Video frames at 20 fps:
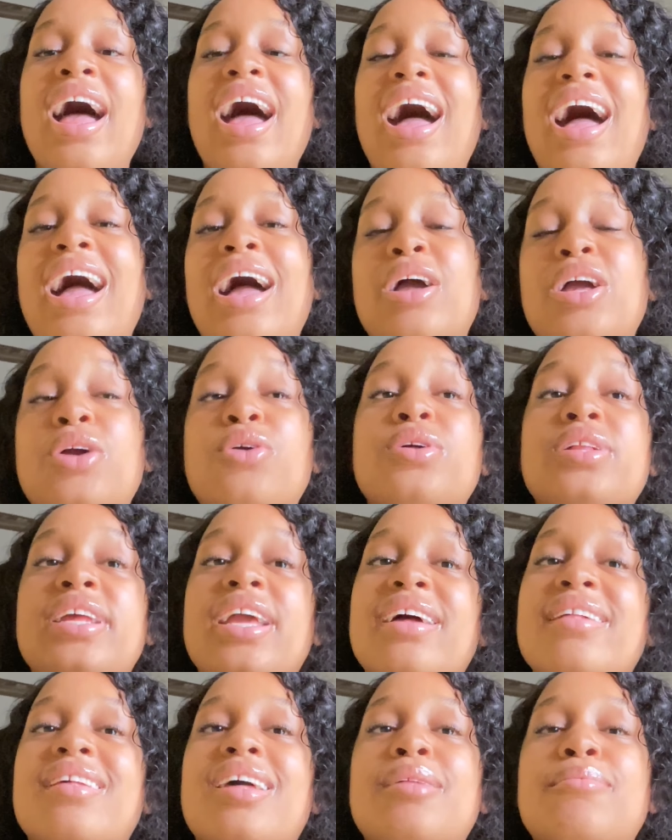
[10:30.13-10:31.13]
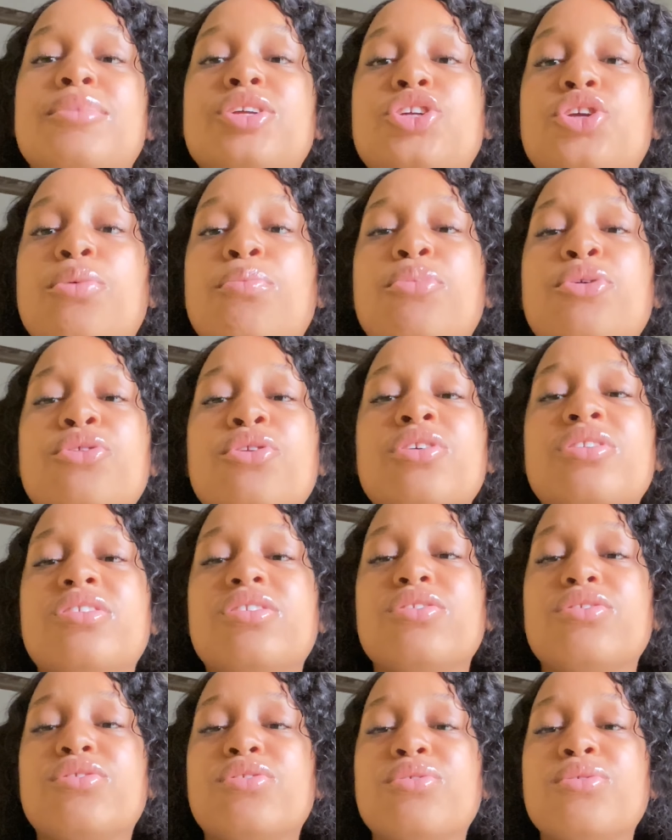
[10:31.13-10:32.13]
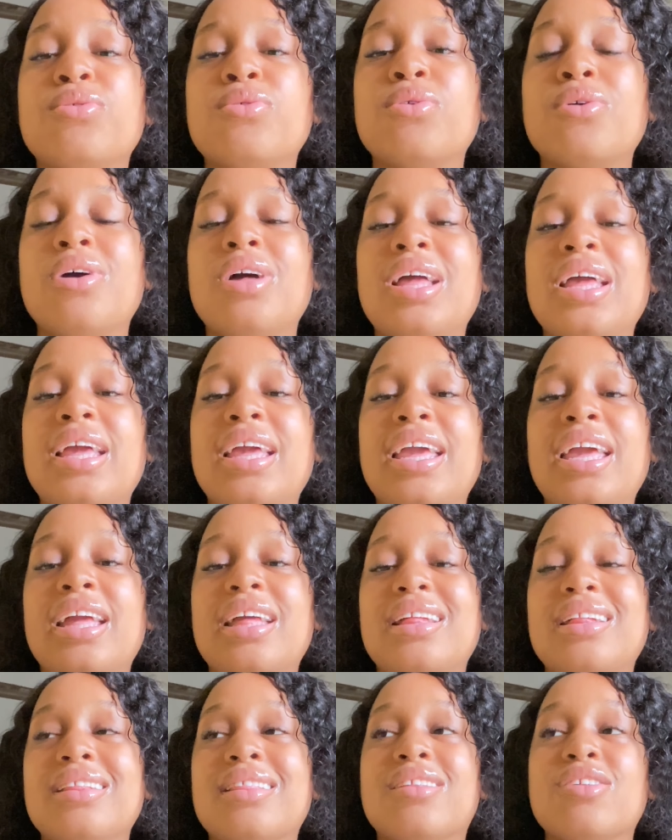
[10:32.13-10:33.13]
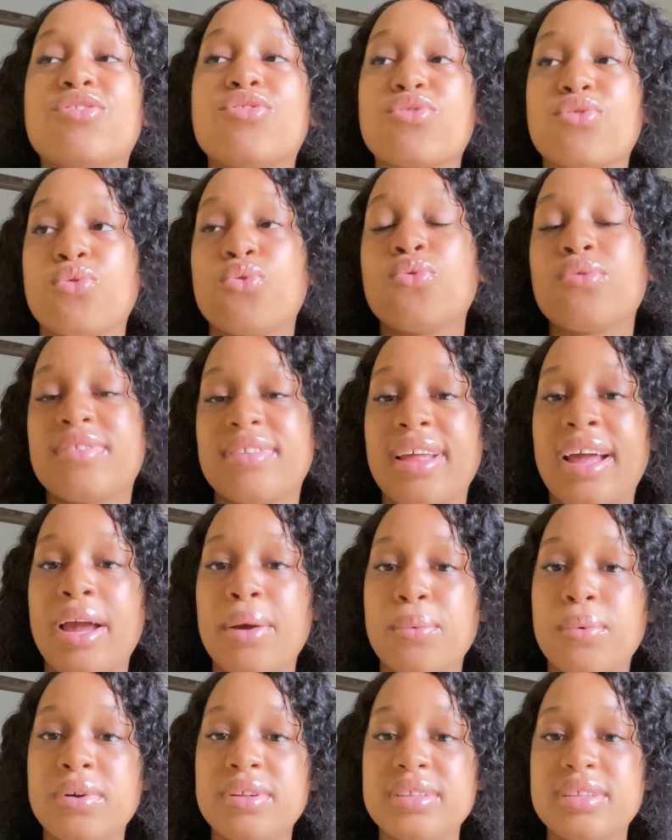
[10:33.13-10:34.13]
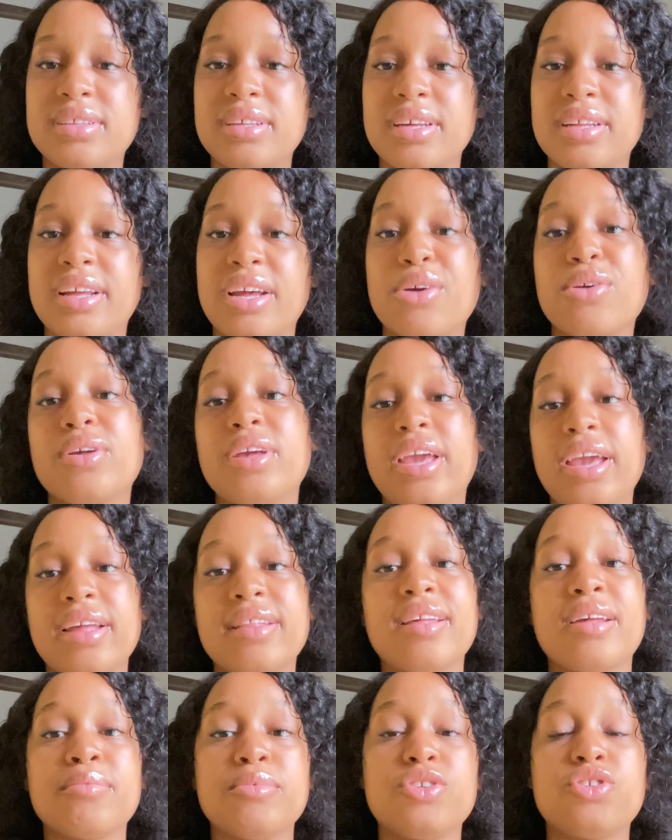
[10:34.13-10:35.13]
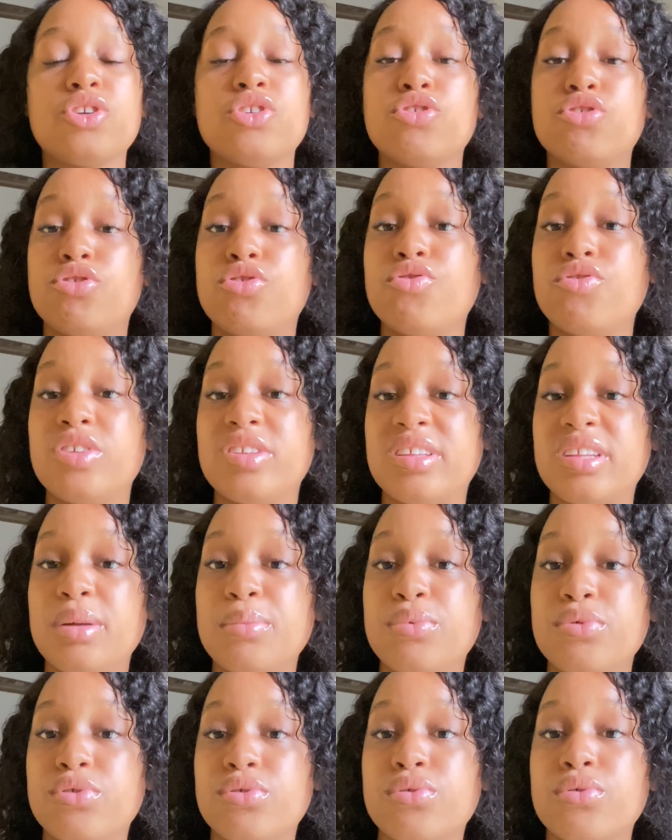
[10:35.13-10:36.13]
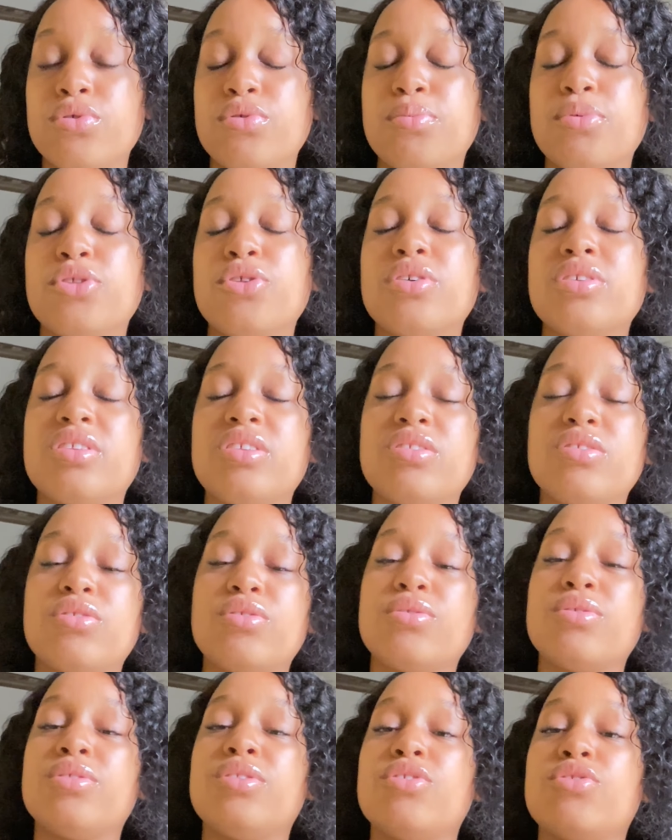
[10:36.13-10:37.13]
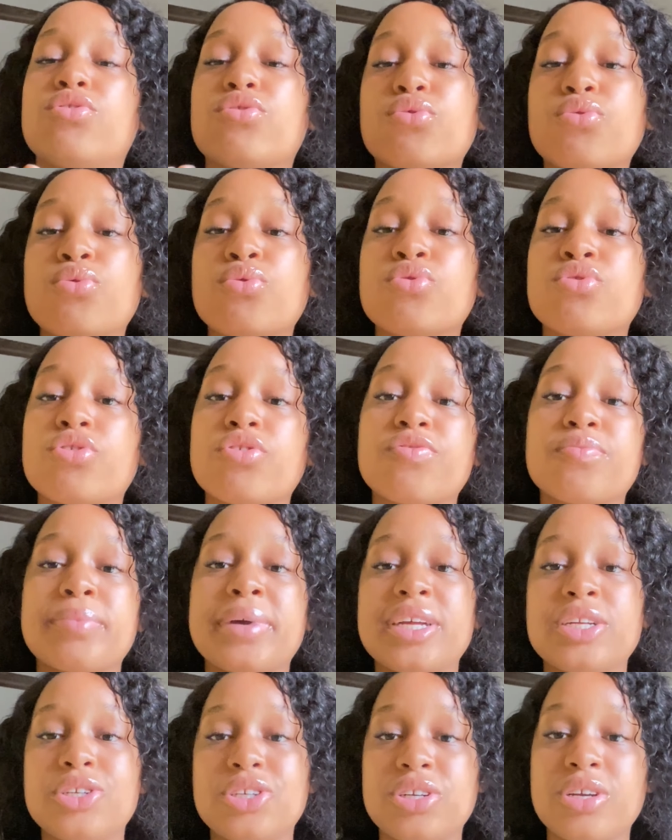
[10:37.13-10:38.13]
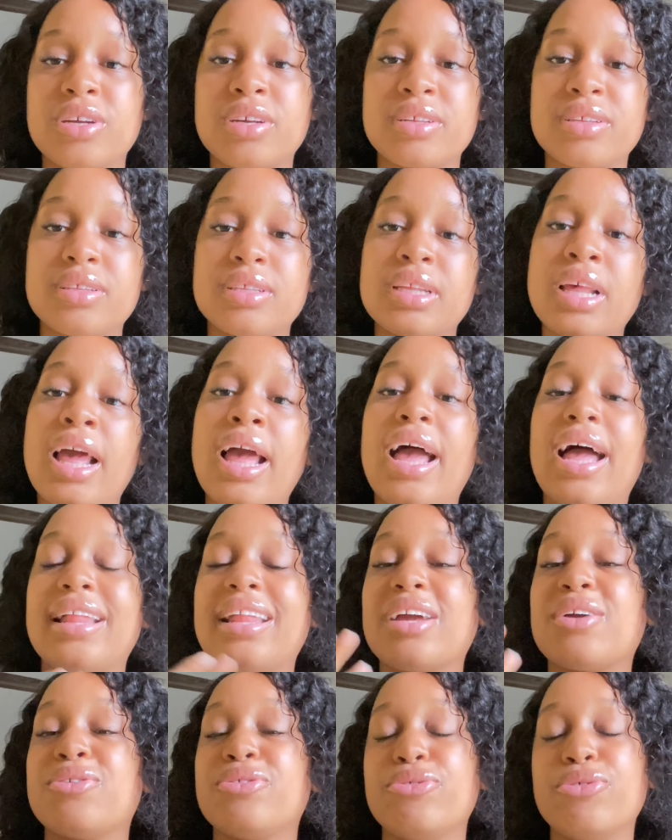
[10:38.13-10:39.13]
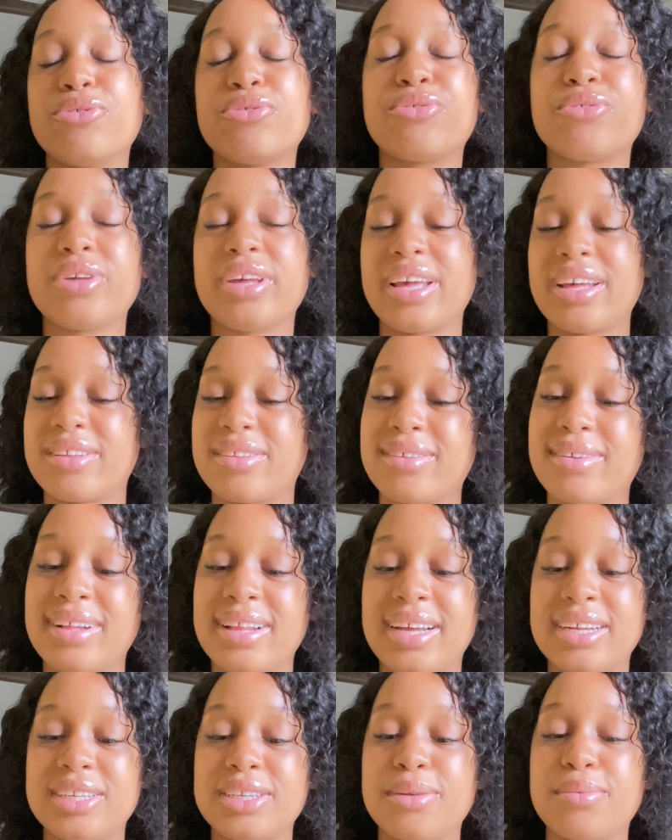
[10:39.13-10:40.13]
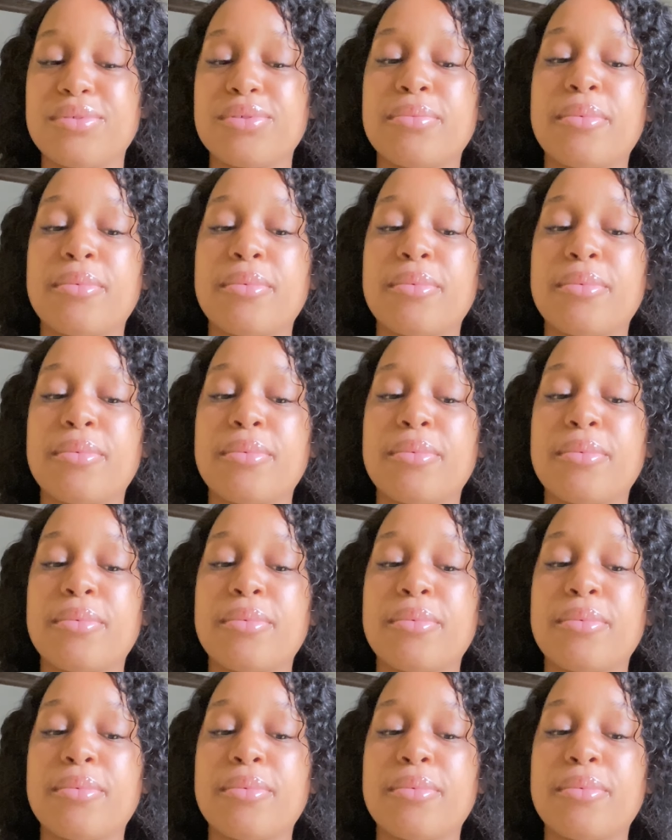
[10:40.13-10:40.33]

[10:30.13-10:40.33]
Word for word: I could get admission but not into the schools that I wanted. I could get admission to reasonable schools but not into the schools of my choice, and I could also get scholarships.